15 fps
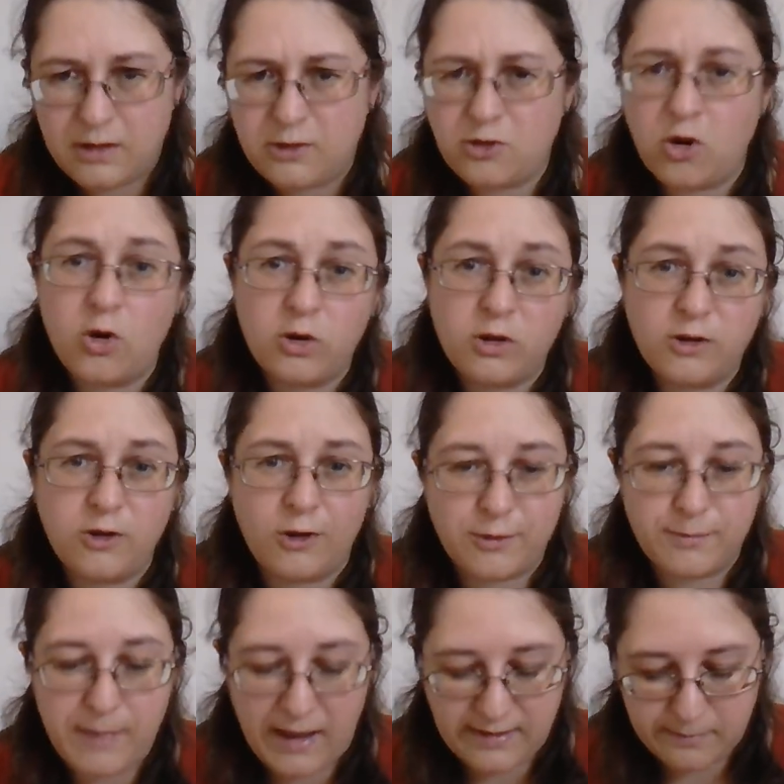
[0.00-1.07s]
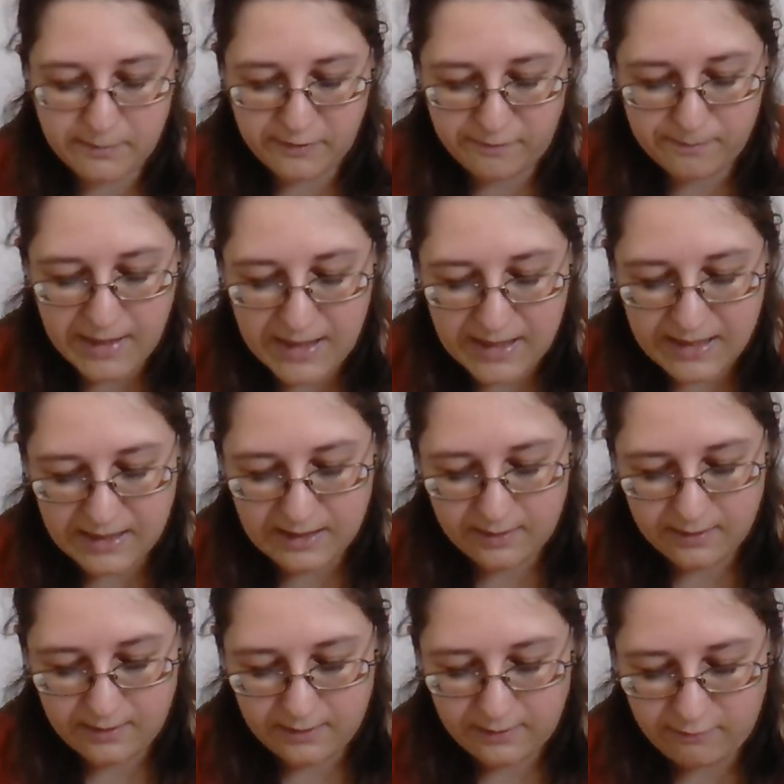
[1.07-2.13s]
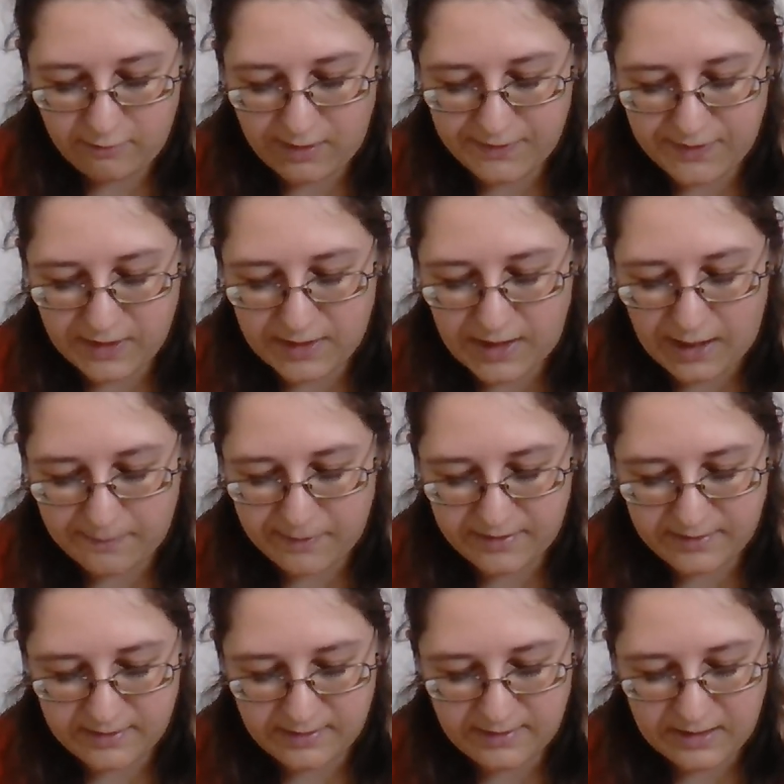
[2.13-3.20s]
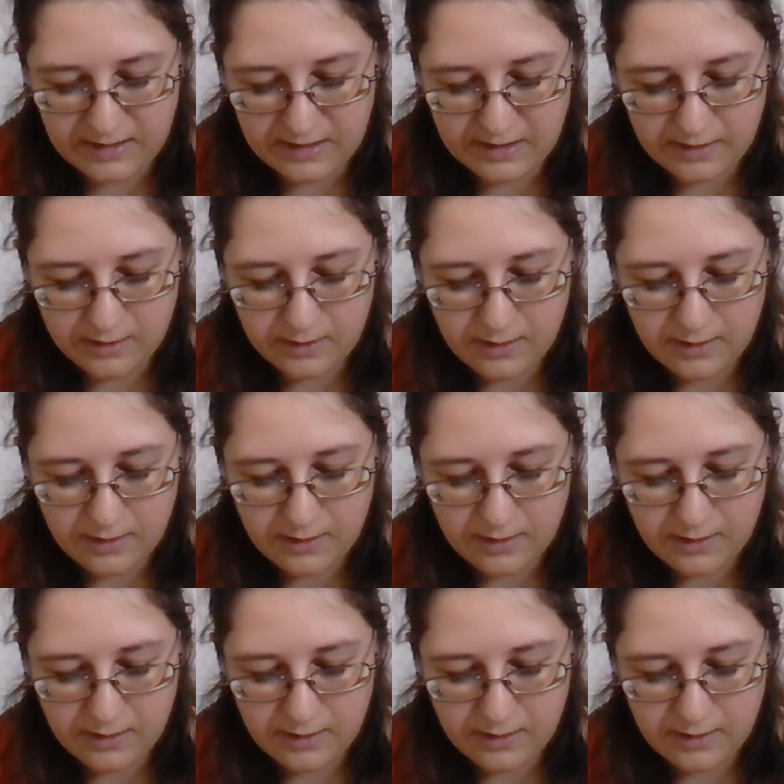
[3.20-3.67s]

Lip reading: Talk not, madam, of me, cried the unhappy Cecilia.